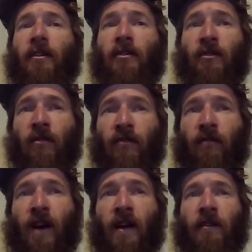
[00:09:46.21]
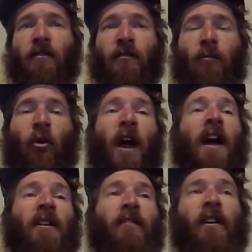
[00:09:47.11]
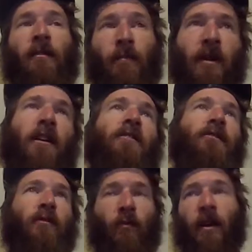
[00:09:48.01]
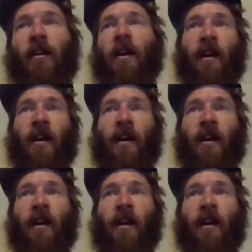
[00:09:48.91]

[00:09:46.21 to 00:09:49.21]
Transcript: you're fine. You're more aggravated because of the wind.